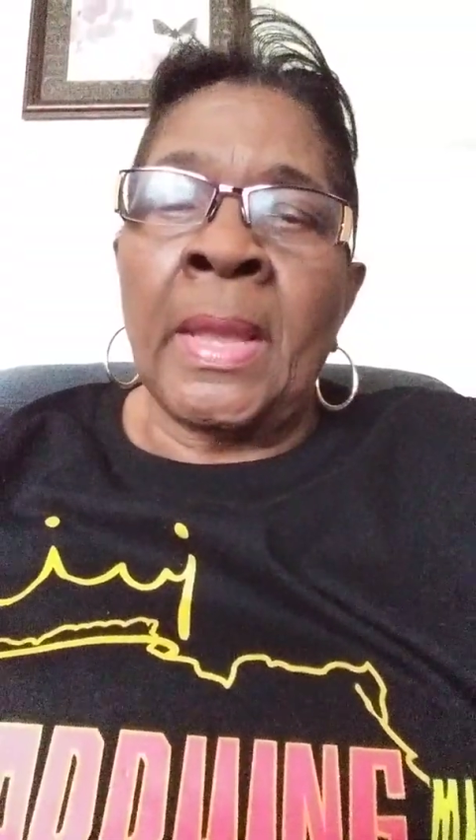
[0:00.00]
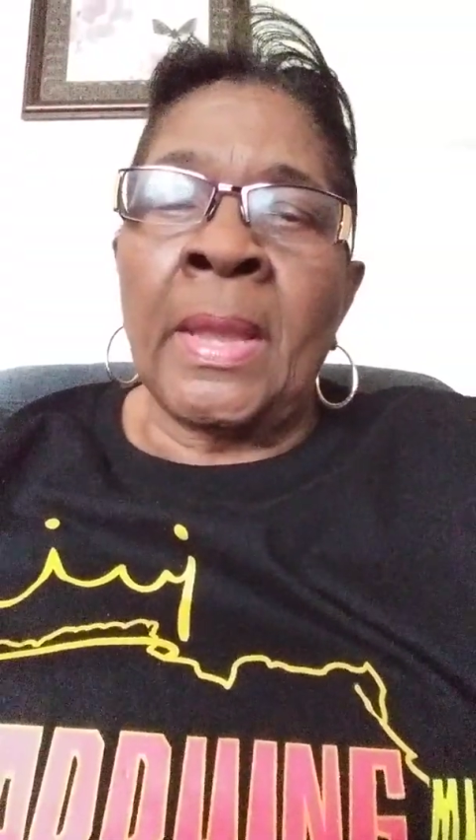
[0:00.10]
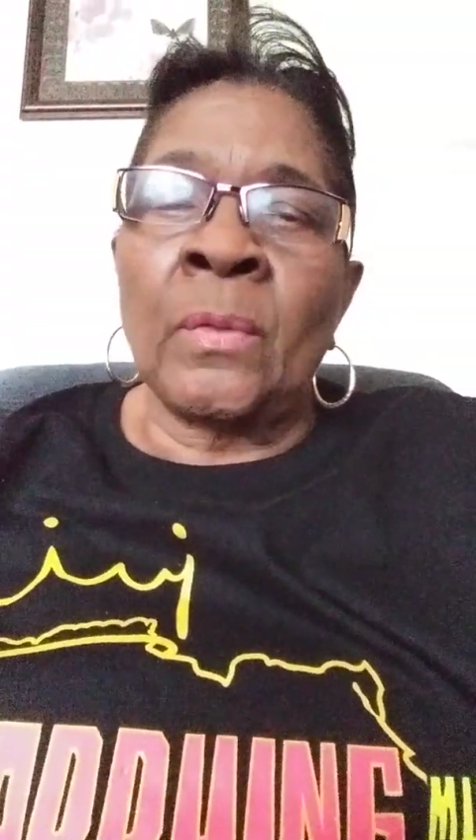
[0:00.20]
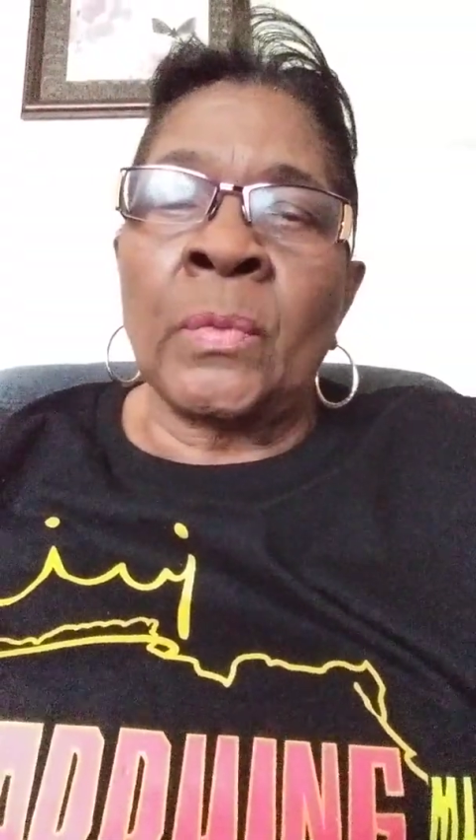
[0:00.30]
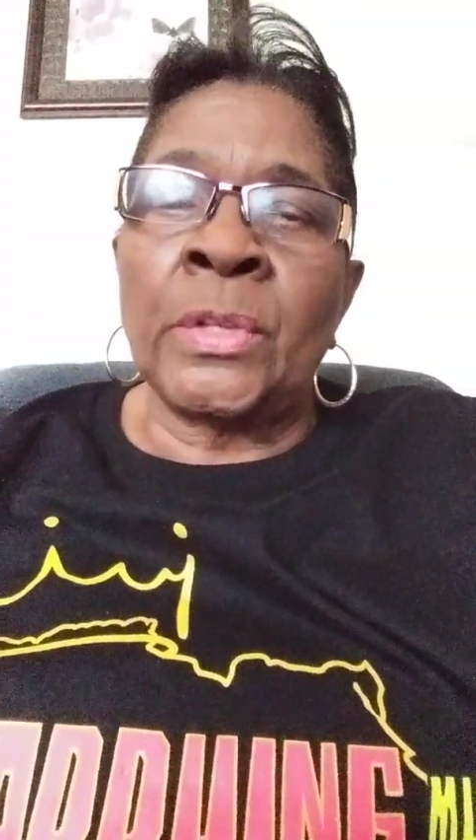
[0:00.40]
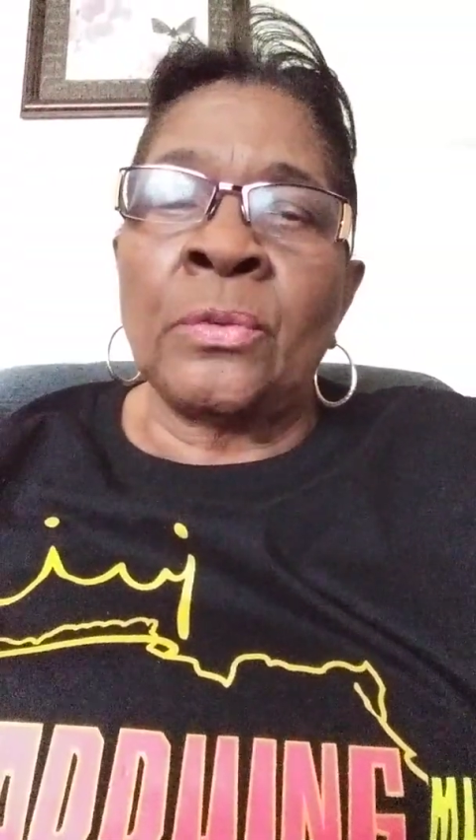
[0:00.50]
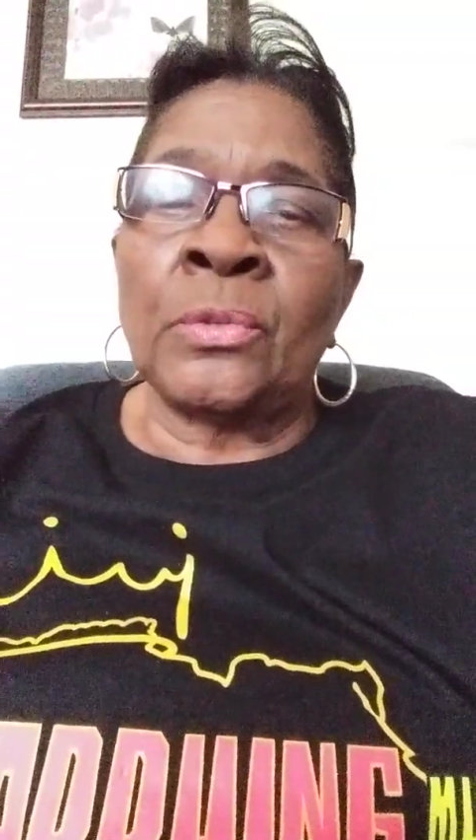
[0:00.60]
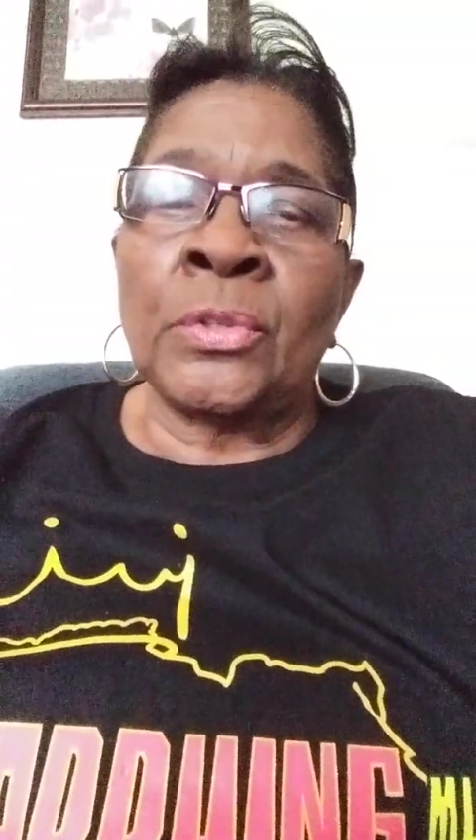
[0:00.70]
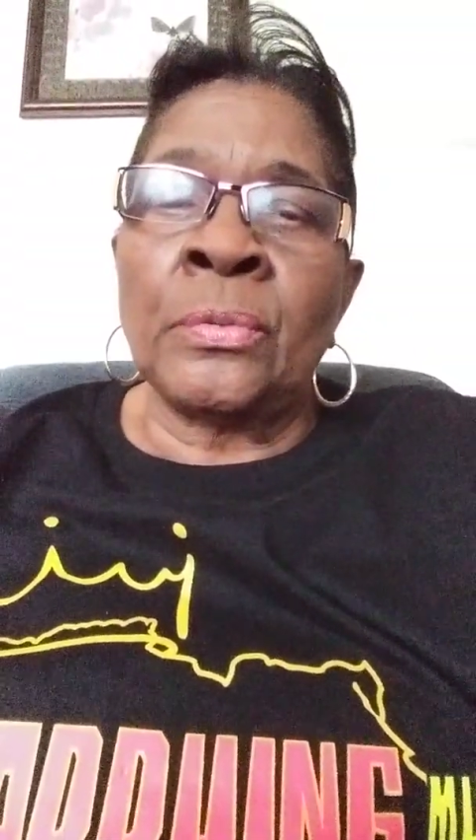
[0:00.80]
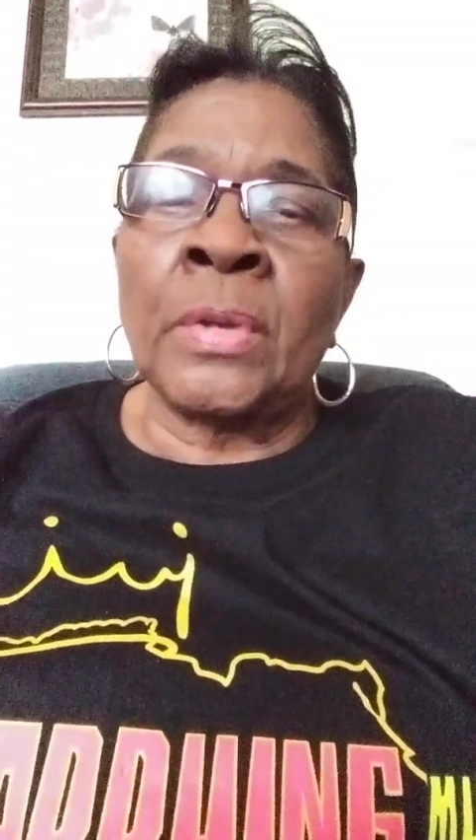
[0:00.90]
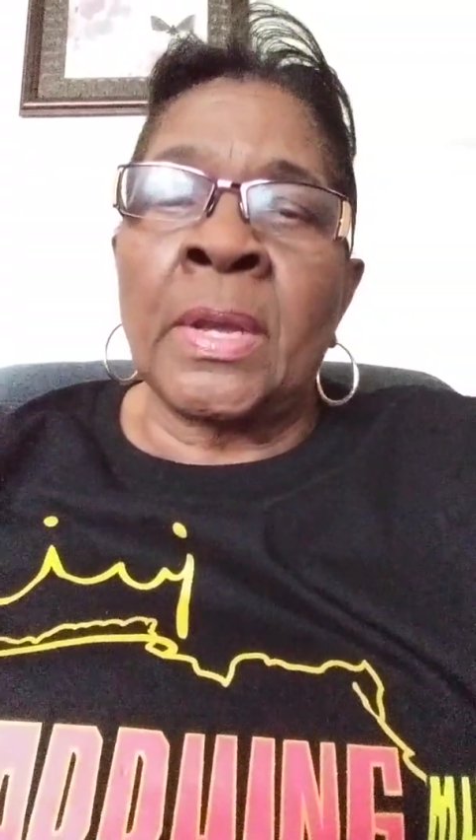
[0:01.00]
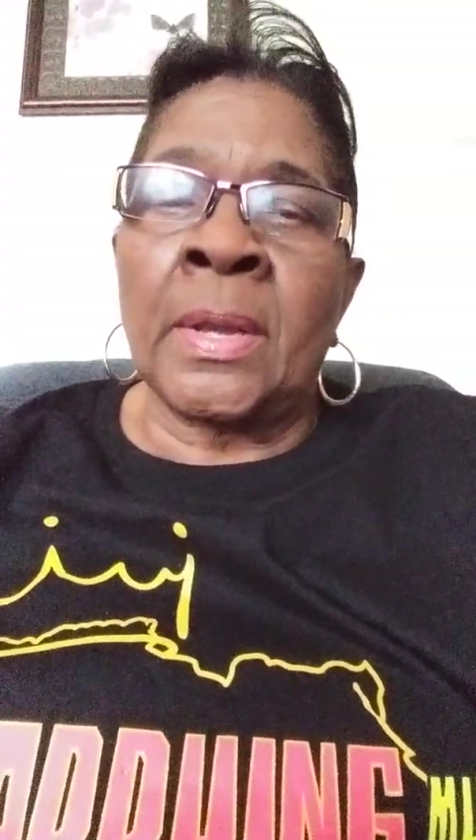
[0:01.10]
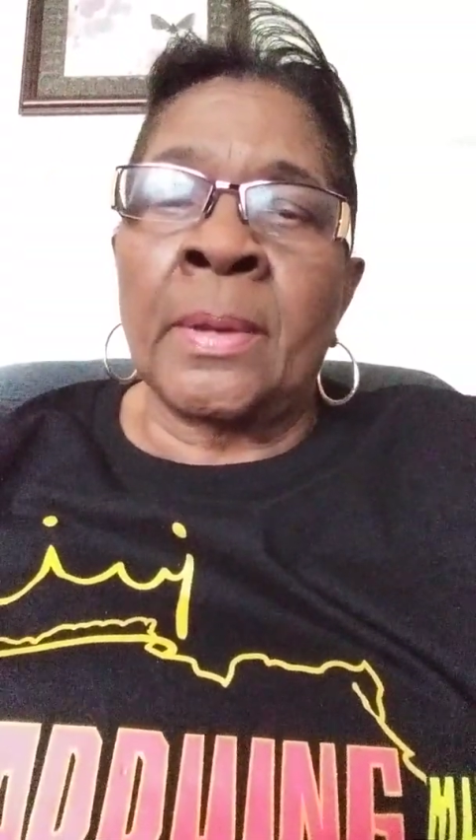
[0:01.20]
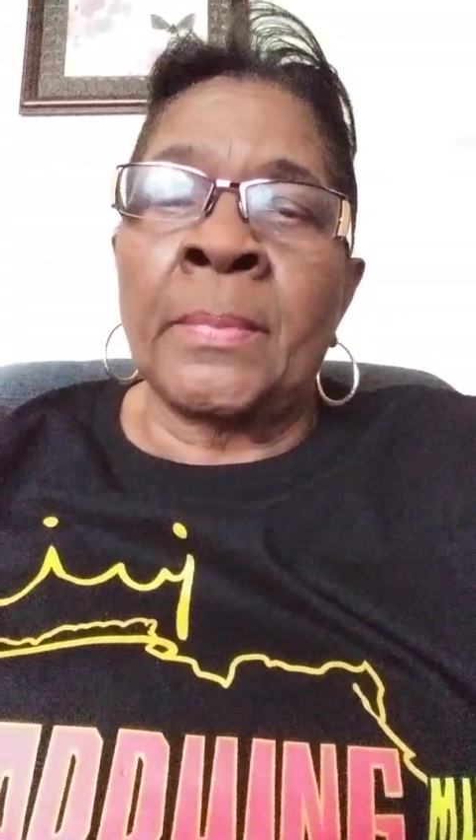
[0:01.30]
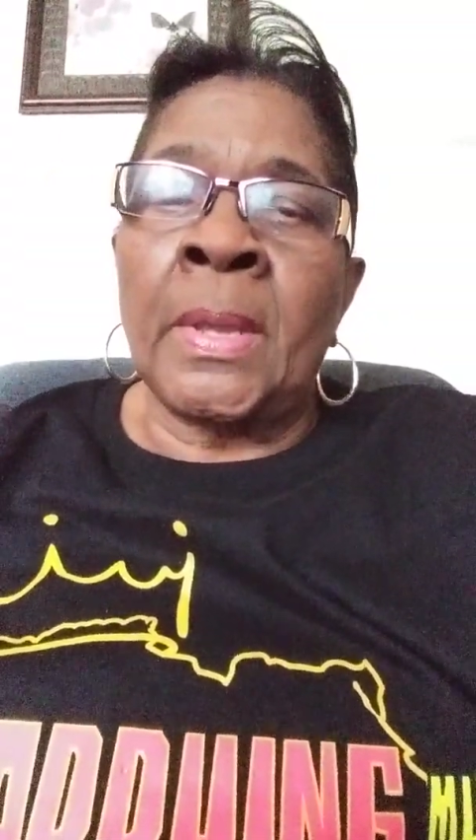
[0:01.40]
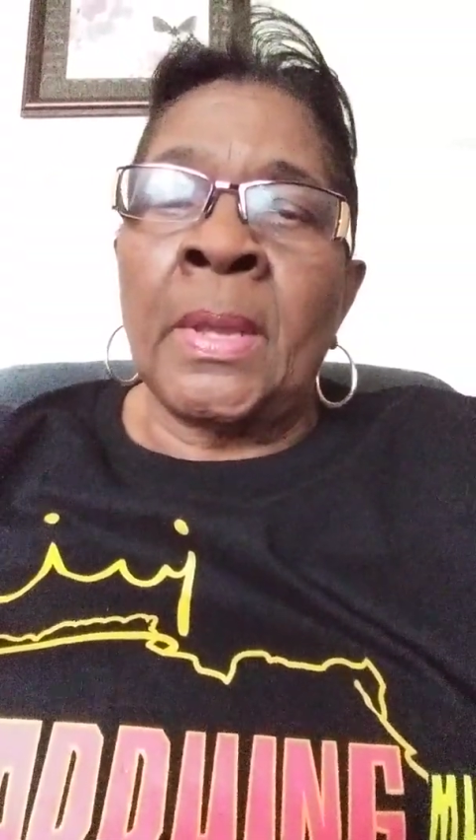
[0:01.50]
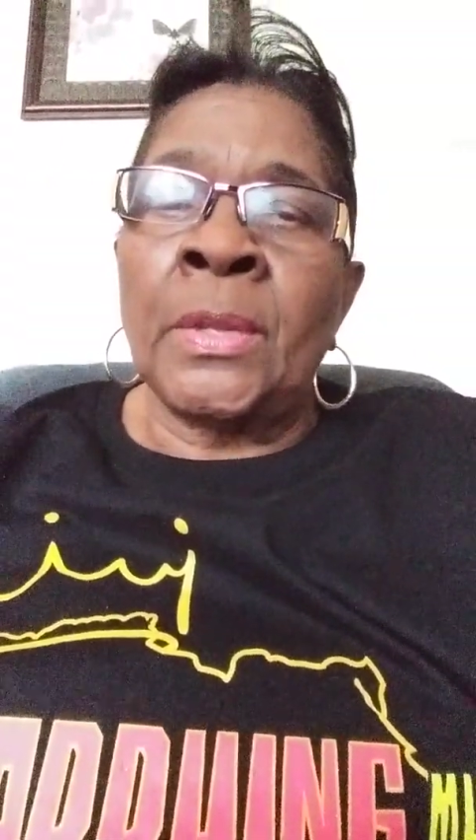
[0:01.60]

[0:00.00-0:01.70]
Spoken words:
And when you do come,